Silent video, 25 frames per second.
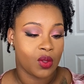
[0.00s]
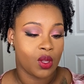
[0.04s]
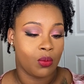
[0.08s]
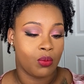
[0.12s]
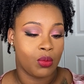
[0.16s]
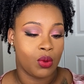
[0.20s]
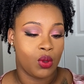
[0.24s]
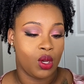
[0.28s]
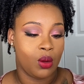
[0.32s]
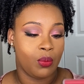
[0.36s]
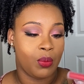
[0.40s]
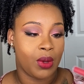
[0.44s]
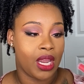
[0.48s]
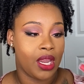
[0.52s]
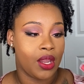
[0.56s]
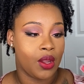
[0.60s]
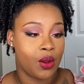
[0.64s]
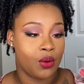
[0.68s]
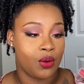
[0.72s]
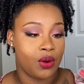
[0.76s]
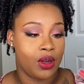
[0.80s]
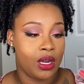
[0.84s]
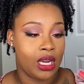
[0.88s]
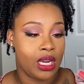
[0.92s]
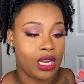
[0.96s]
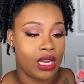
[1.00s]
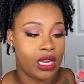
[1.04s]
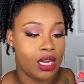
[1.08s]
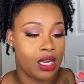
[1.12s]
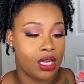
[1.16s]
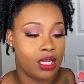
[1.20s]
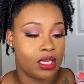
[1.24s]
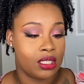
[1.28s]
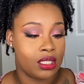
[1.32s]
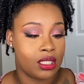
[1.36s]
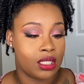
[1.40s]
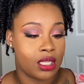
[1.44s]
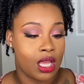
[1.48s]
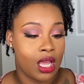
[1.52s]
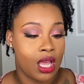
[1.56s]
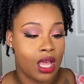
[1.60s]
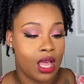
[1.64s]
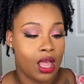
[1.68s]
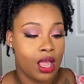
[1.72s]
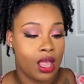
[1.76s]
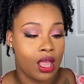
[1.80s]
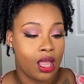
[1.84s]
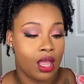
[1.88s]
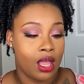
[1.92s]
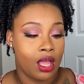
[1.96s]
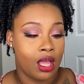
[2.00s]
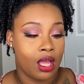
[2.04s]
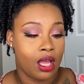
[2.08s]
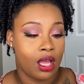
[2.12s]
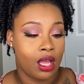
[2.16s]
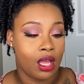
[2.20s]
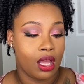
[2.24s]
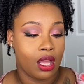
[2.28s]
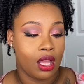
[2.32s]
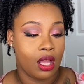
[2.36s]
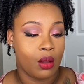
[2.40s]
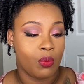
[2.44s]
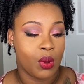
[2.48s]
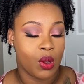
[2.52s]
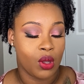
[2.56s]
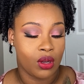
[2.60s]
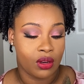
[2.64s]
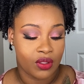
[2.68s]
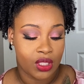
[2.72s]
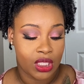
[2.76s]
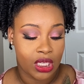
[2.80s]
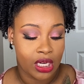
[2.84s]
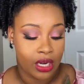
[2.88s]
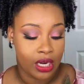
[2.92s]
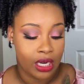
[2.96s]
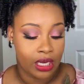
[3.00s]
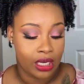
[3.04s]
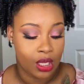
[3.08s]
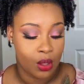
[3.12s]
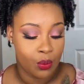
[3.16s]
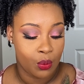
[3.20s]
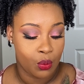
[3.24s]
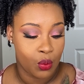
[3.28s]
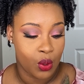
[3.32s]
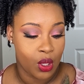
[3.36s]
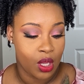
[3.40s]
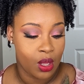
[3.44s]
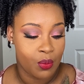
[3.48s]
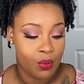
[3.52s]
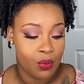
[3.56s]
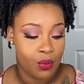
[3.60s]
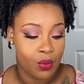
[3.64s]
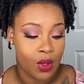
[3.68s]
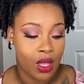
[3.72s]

Beauty Bakery's Bowl of Cherry Lip Whip